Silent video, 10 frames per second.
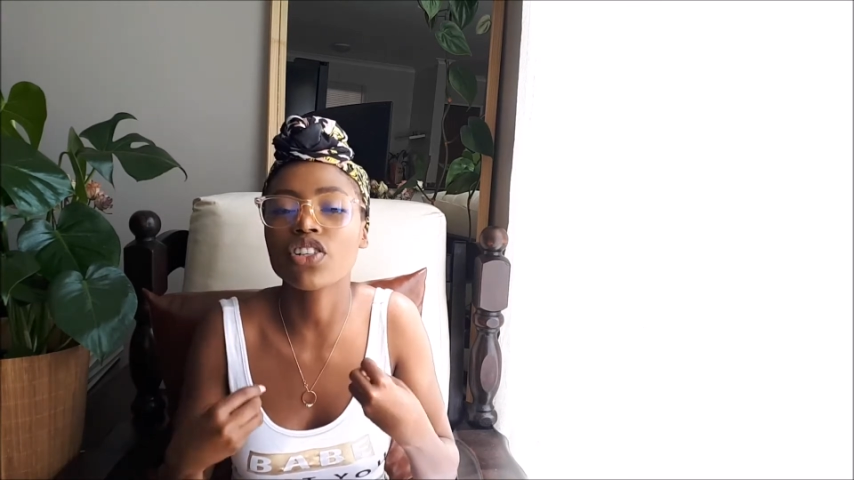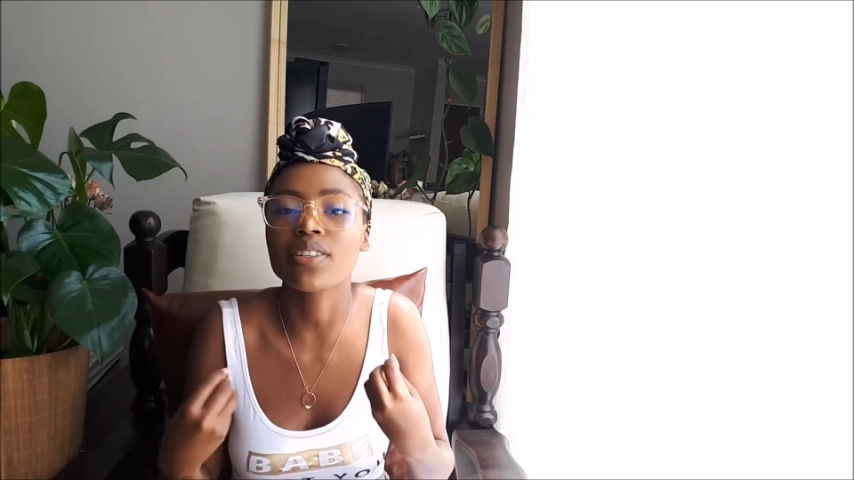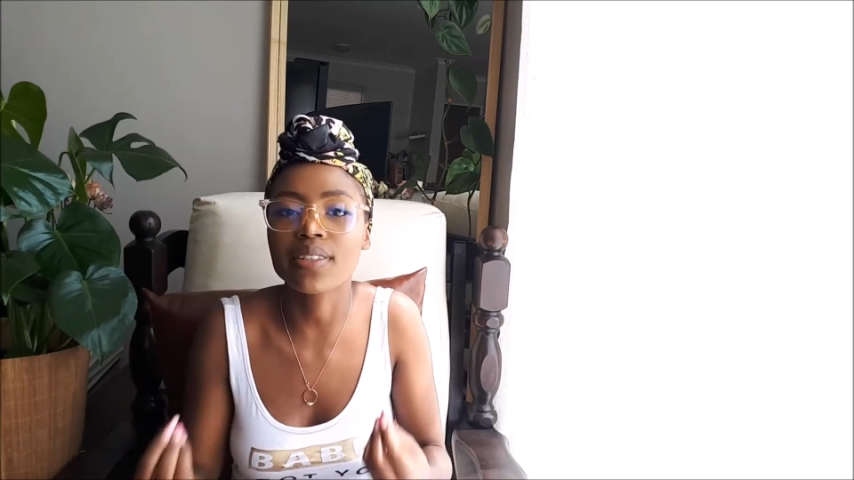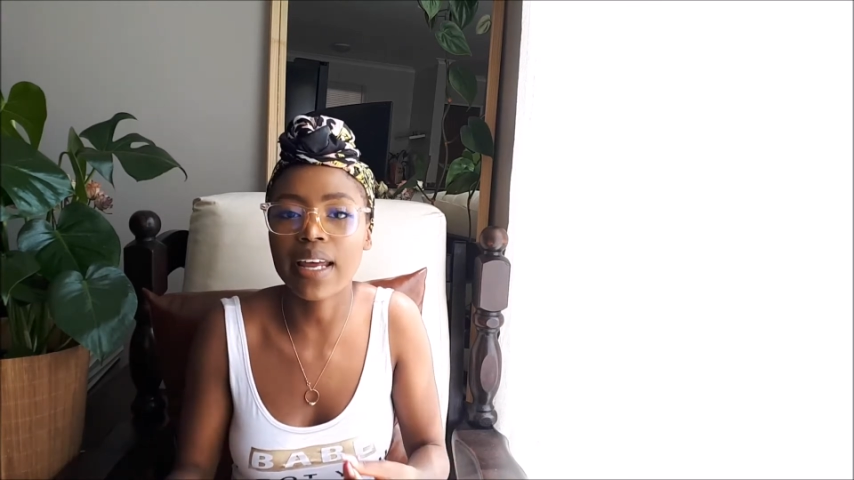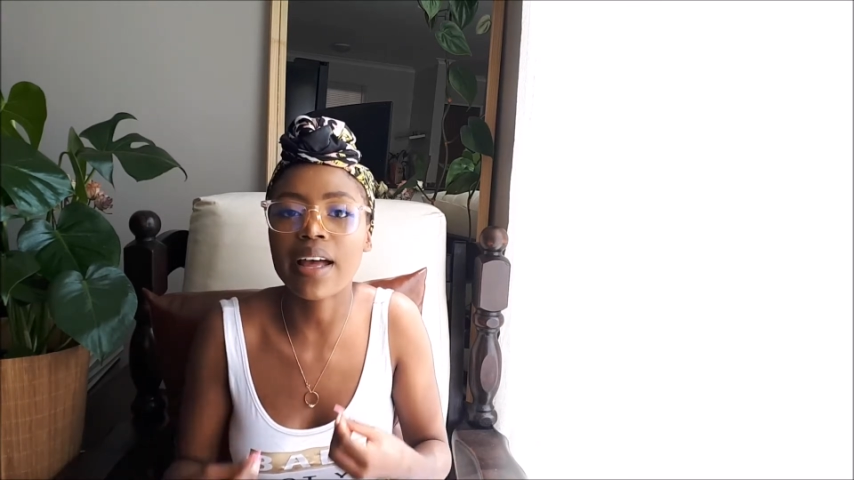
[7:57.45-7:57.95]
your
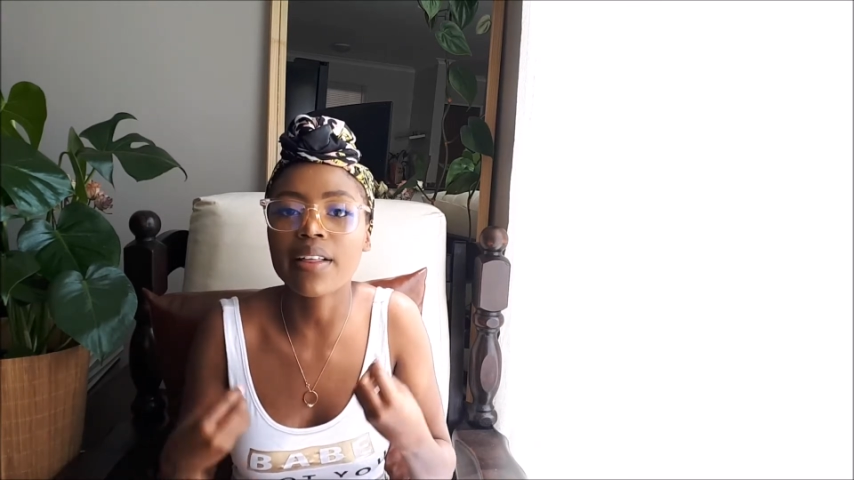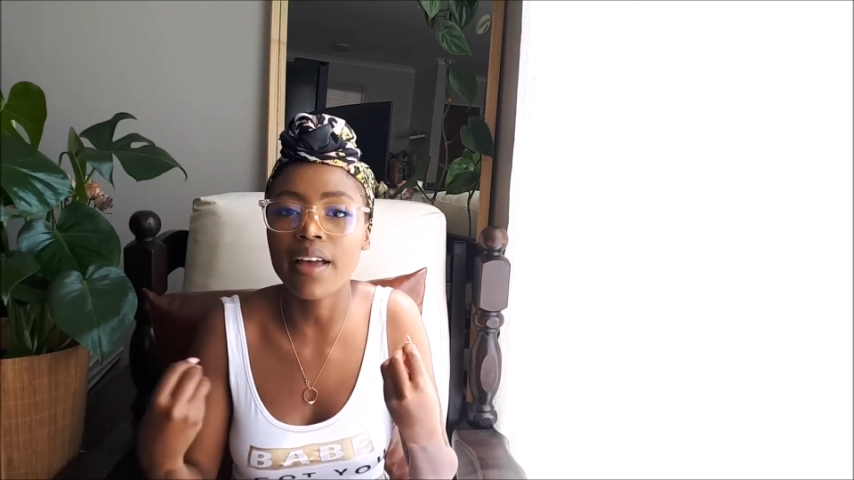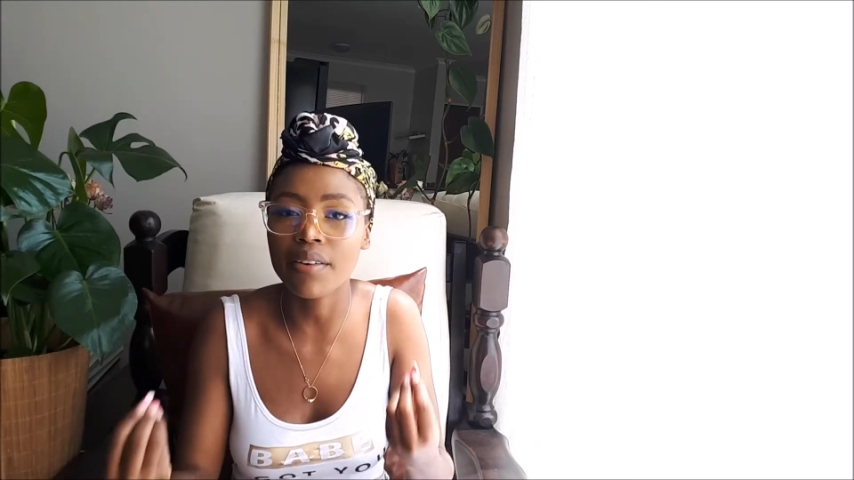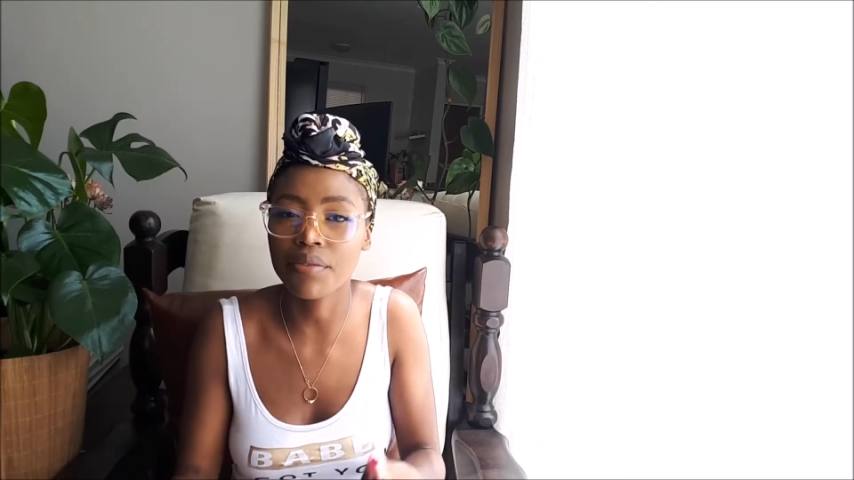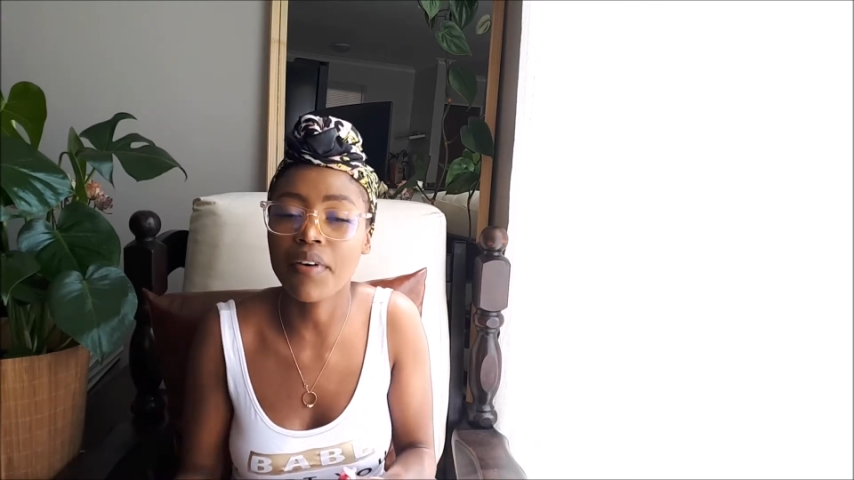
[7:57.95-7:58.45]
style
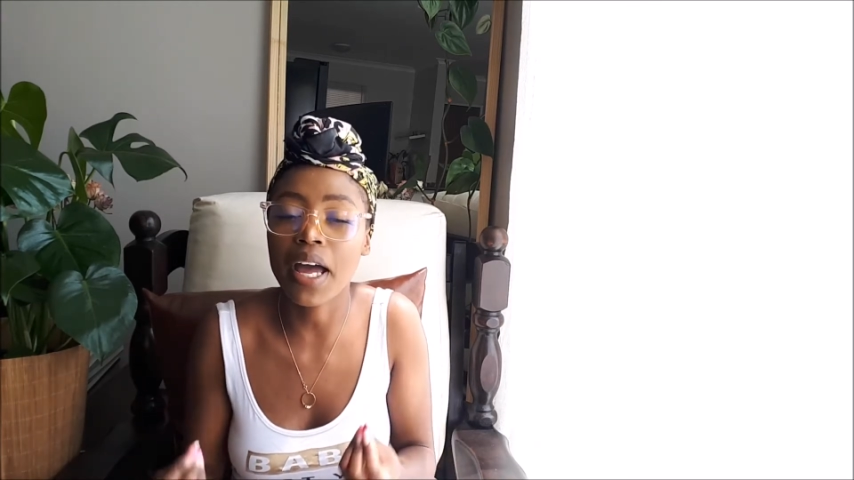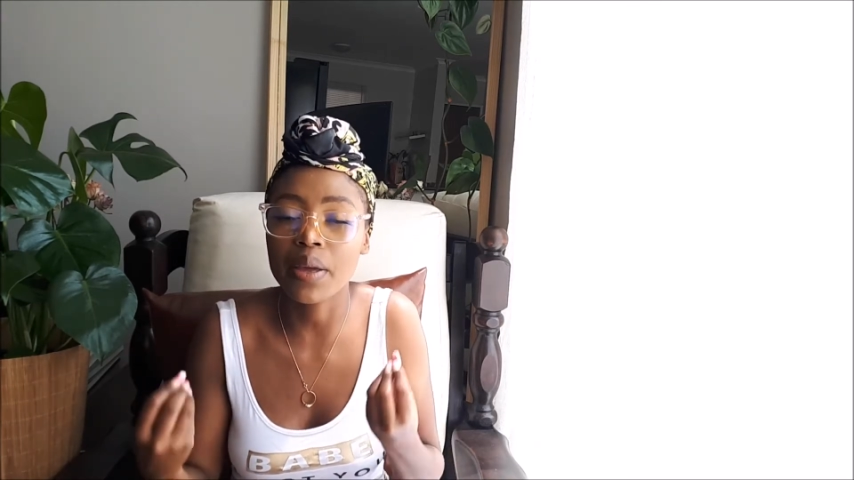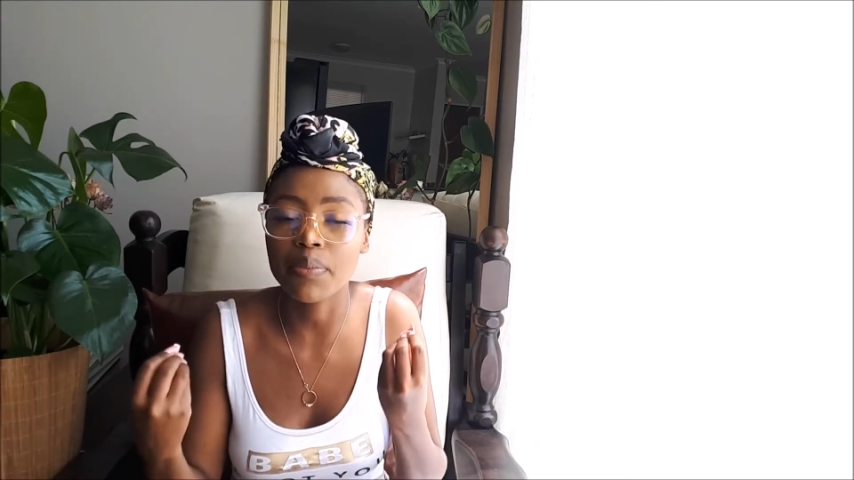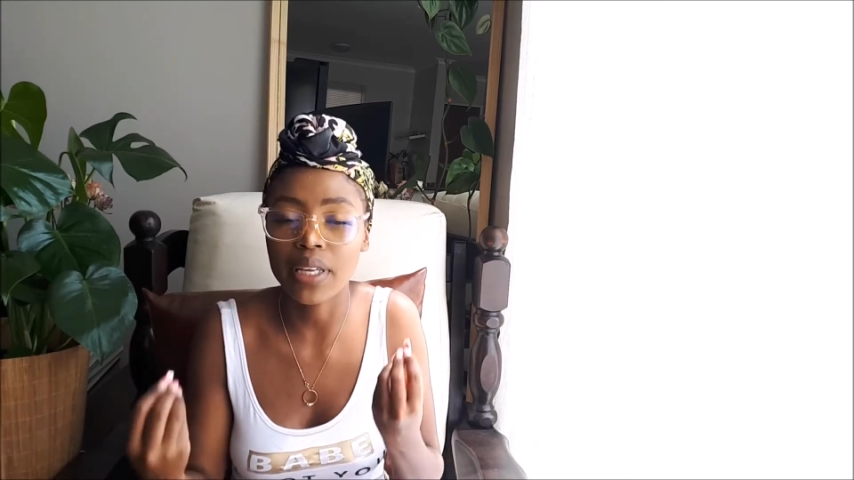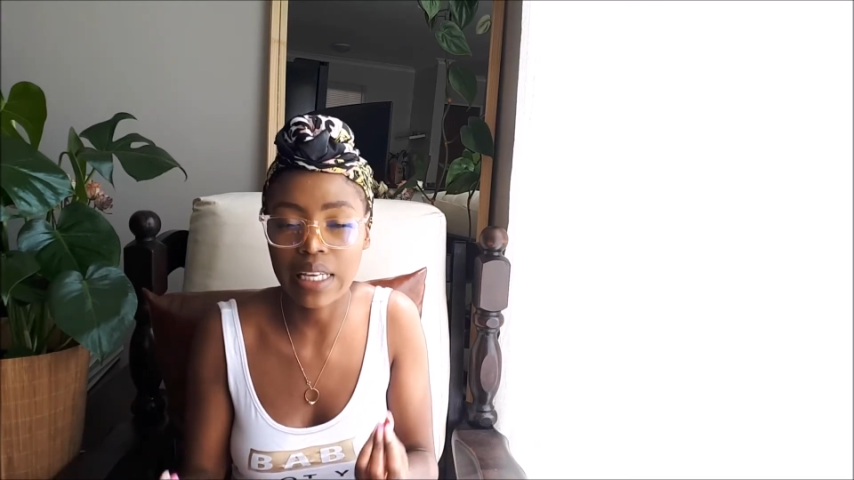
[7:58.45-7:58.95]
and vibe